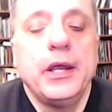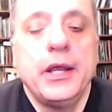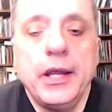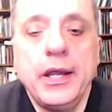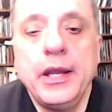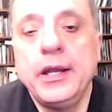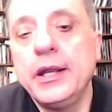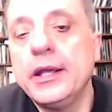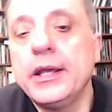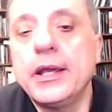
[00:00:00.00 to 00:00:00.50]

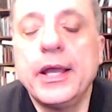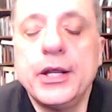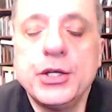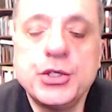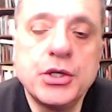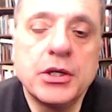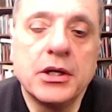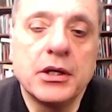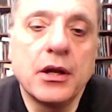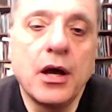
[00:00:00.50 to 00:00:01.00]
in
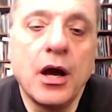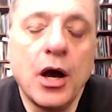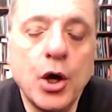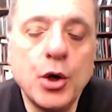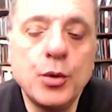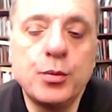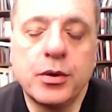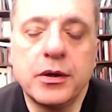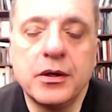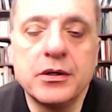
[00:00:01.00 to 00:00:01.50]
engaging in a
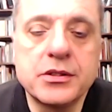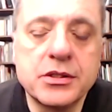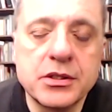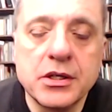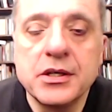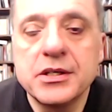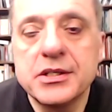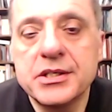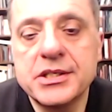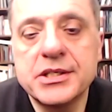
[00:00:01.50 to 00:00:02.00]
hopeless
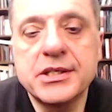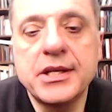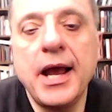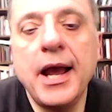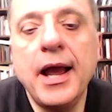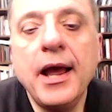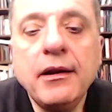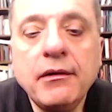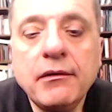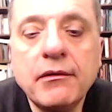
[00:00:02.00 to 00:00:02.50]

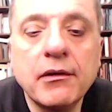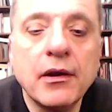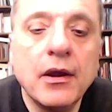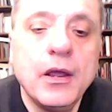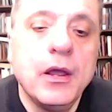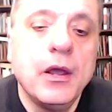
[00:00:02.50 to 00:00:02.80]
stand,